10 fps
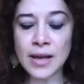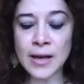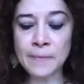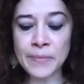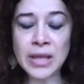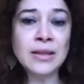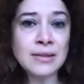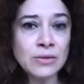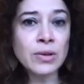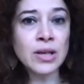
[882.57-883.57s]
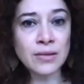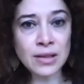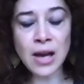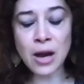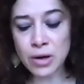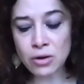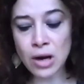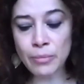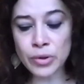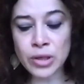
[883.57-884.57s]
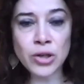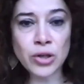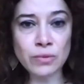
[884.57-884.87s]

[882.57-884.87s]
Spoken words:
And this is where I think our collaboration